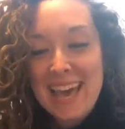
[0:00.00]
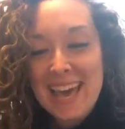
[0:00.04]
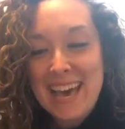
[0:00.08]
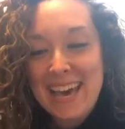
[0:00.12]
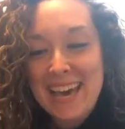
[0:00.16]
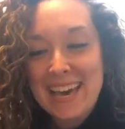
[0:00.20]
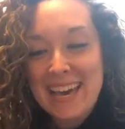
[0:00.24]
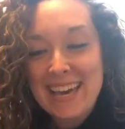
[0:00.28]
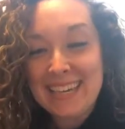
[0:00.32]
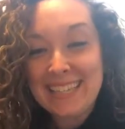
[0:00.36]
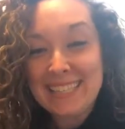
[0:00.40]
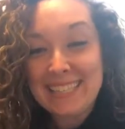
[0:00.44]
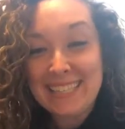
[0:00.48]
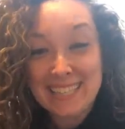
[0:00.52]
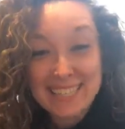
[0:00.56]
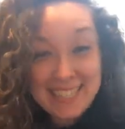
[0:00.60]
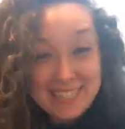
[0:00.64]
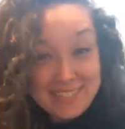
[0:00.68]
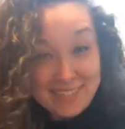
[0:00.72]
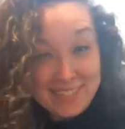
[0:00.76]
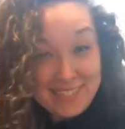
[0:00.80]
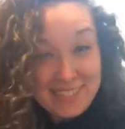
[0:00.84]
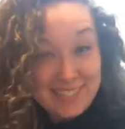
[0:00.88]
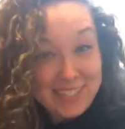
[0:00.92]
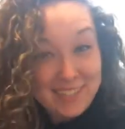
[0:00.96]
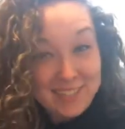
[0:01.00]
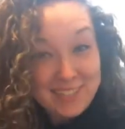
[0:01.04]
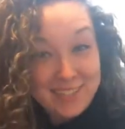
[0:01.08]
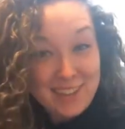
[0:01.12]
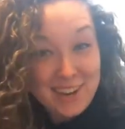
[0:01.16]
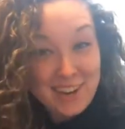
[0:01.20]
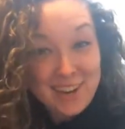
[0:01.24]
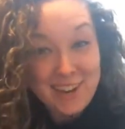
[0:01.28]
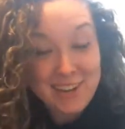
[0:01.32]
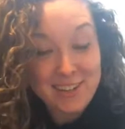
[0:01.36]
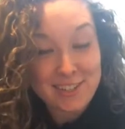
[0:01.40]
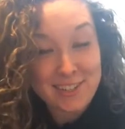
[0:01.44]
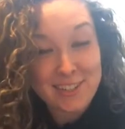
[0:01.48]
Uh, so these videos
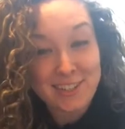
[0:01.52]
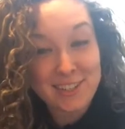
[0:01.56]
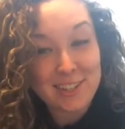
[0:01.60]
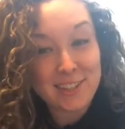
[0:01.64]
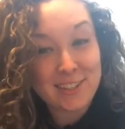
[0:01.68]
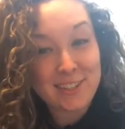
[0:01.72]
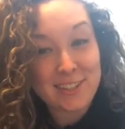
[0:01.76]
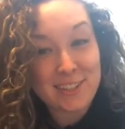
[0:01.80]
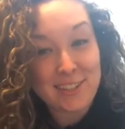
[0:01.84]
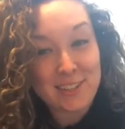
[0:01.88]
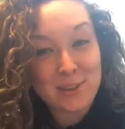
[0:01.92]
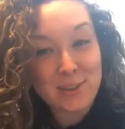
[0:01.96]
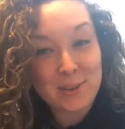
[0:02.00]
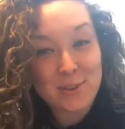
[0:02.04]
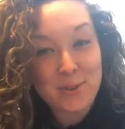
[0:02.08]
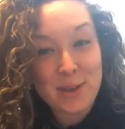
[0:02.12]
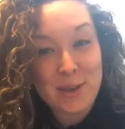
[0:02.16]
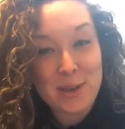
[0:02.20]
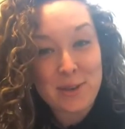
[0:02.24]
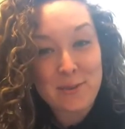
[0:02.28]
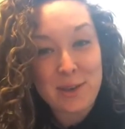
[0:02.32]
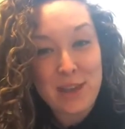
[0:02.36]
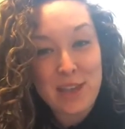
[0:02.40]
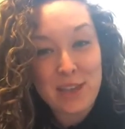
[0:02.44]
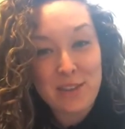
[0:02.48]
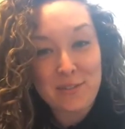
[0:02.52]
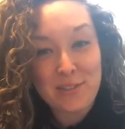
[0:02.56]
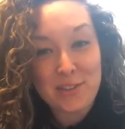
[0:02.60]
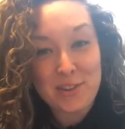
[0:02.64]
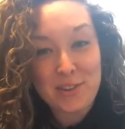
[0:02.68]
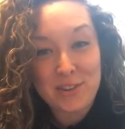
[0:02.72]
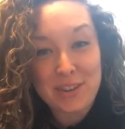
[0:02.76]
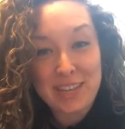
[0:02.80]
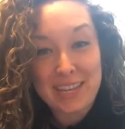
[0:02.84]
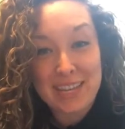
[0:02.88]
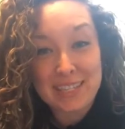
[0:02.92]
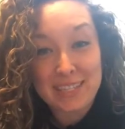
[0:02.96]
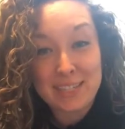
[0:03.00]
are just a little quick way for
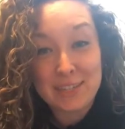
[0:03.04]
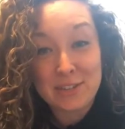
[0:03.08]
you to get